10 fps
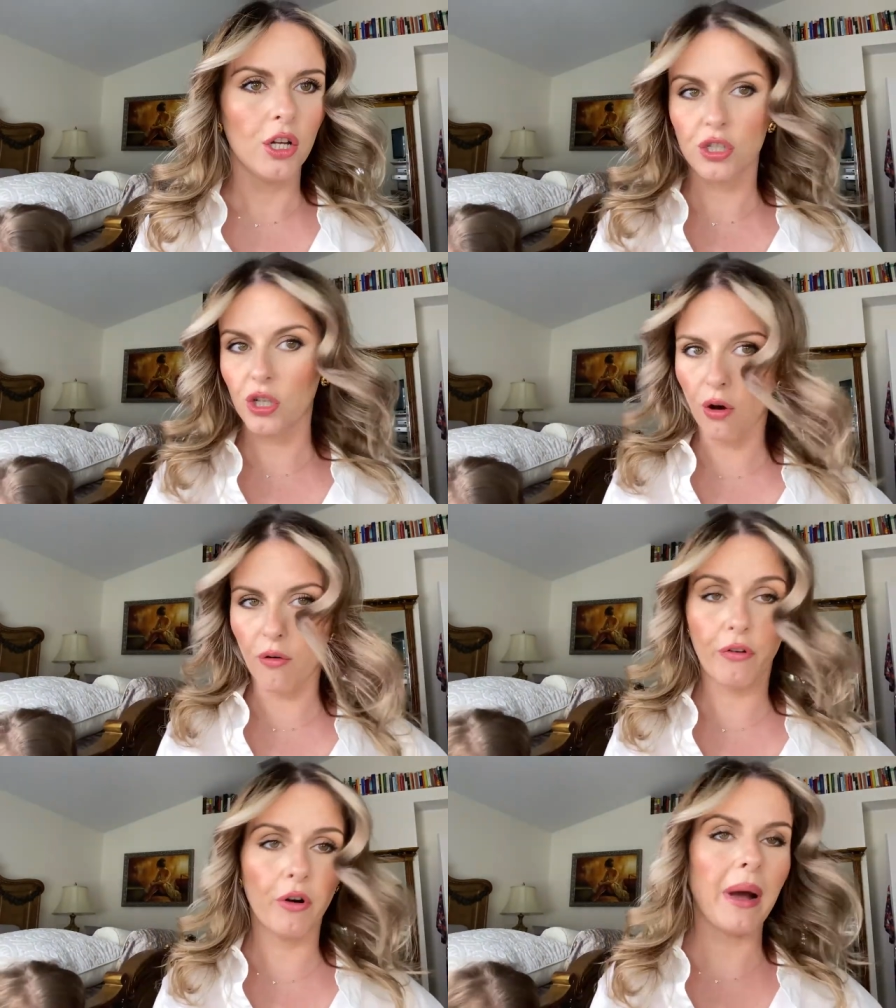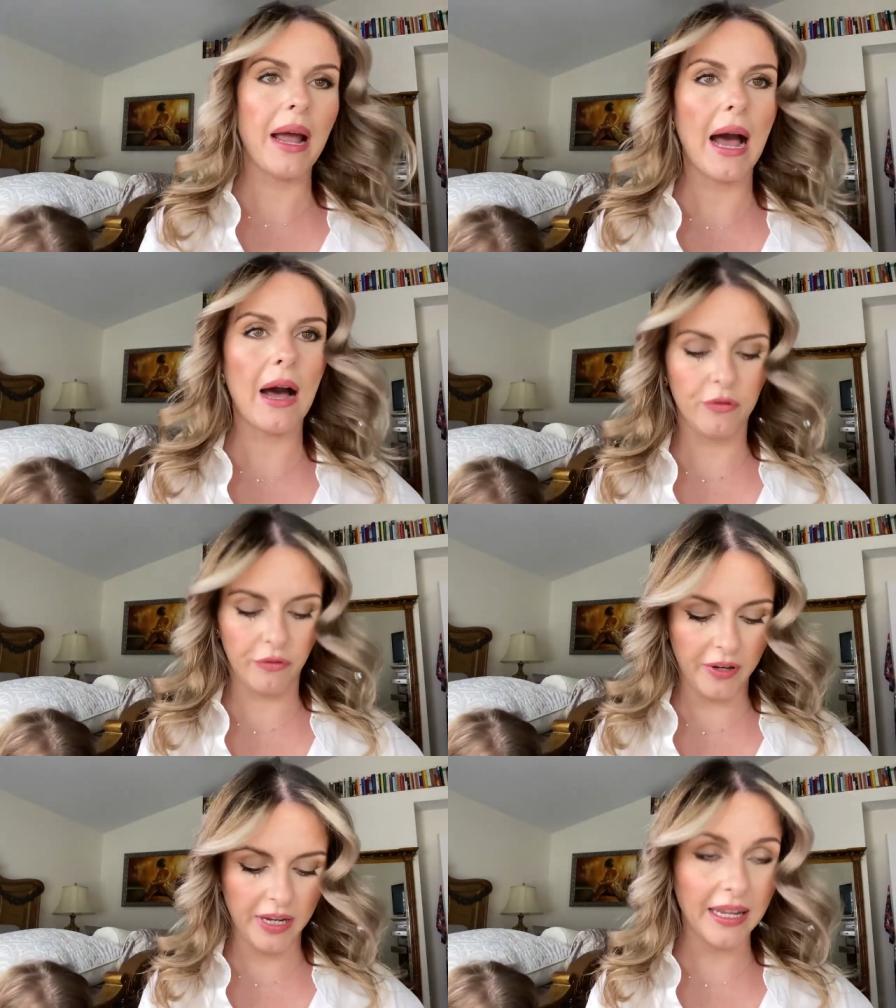So for my
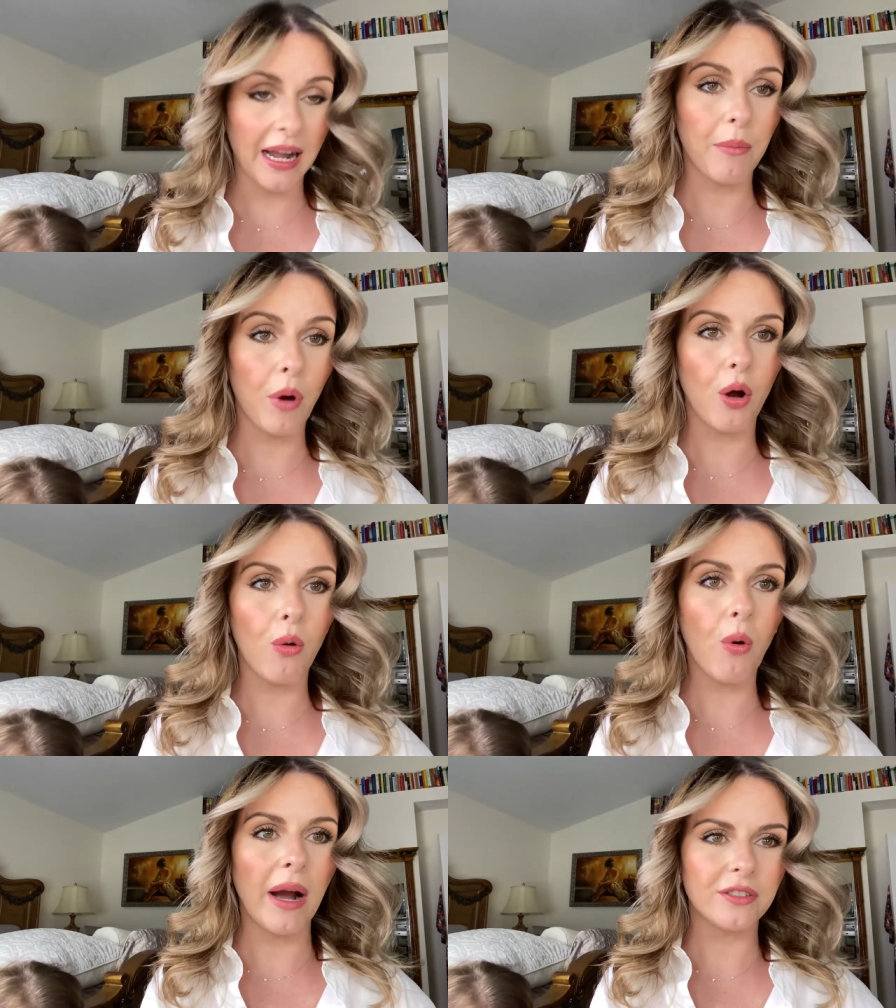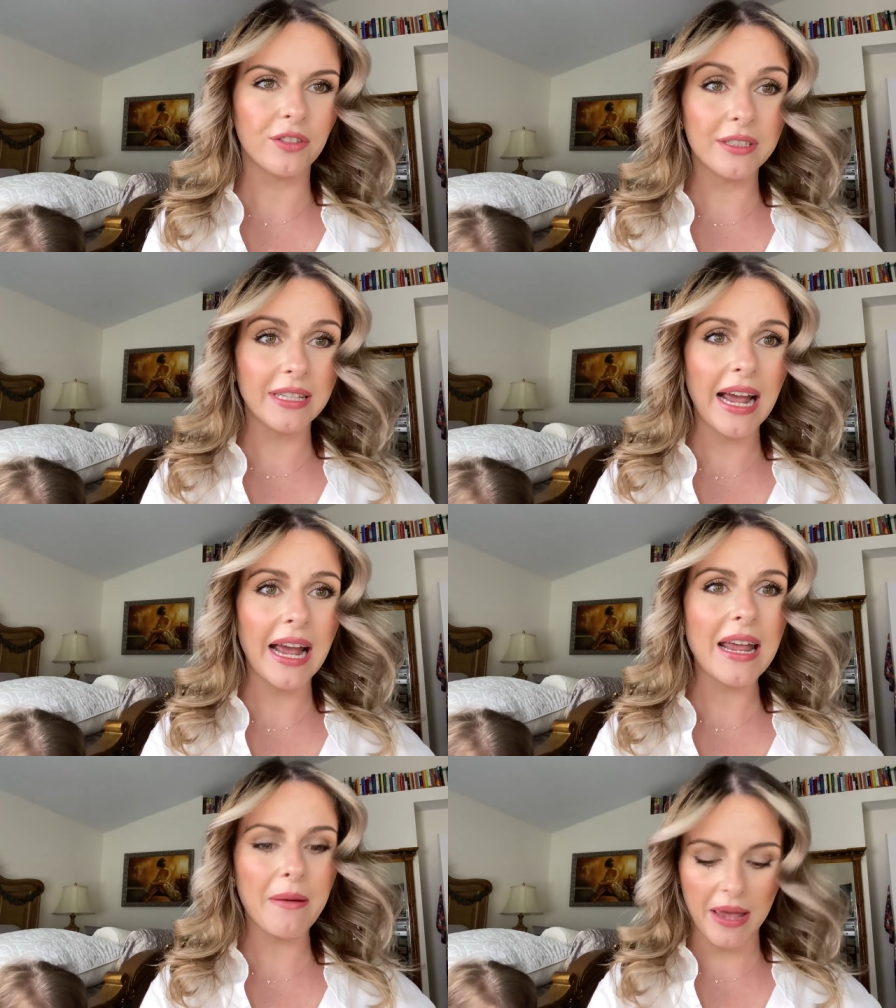outfit, I'm all white
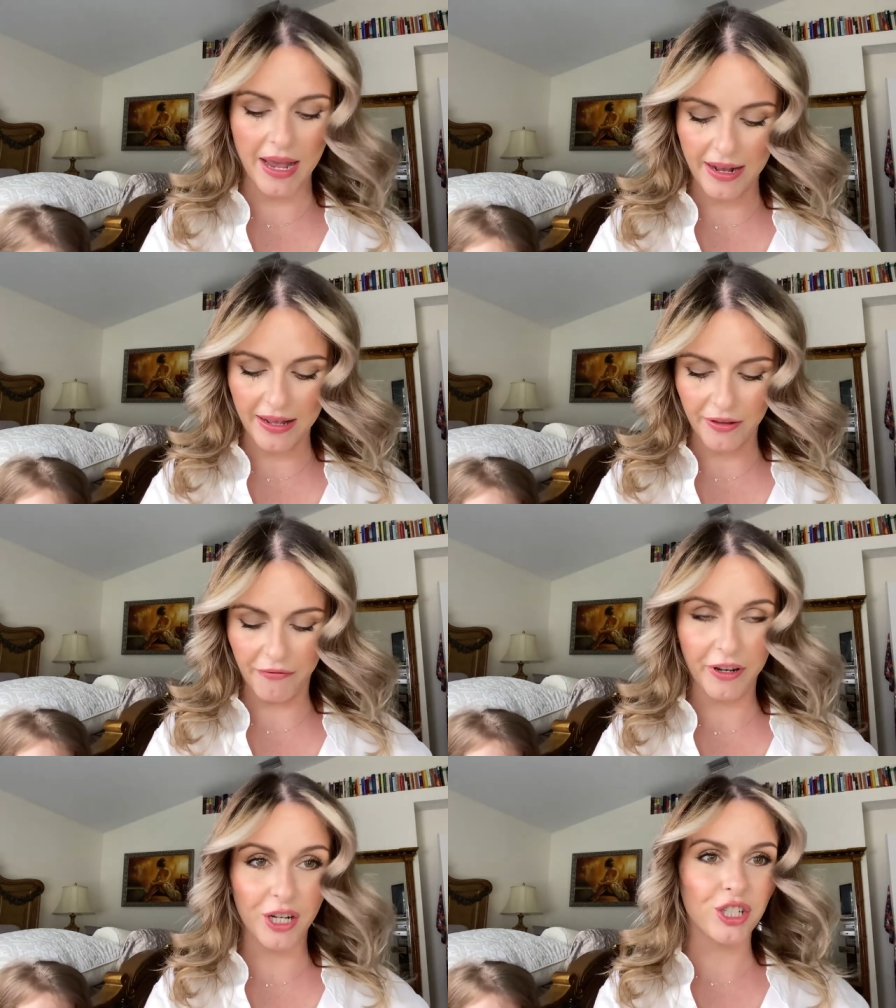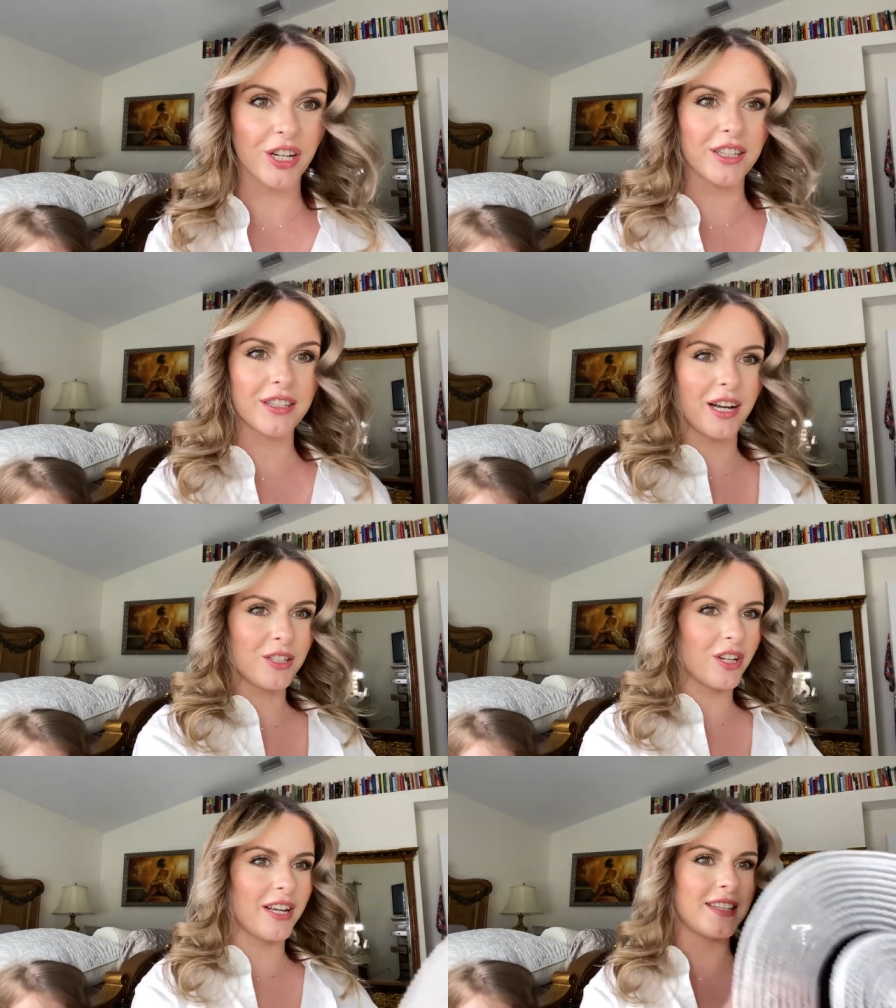today, and the finishing
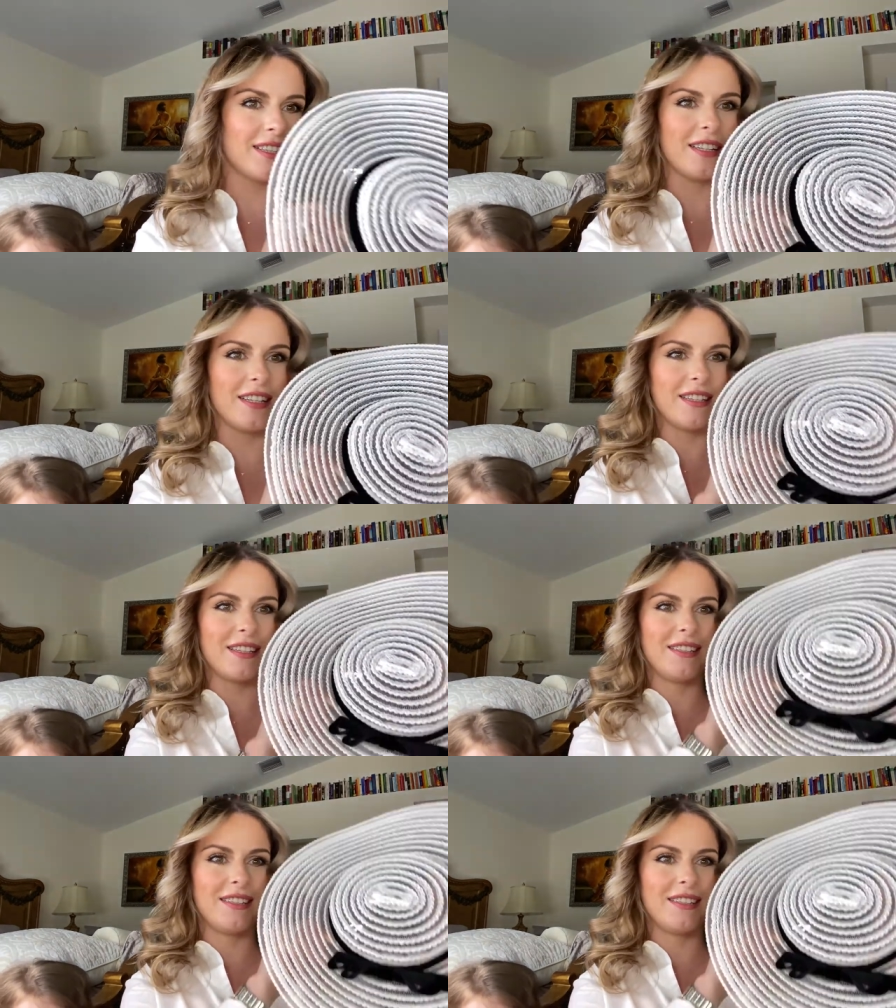touch is this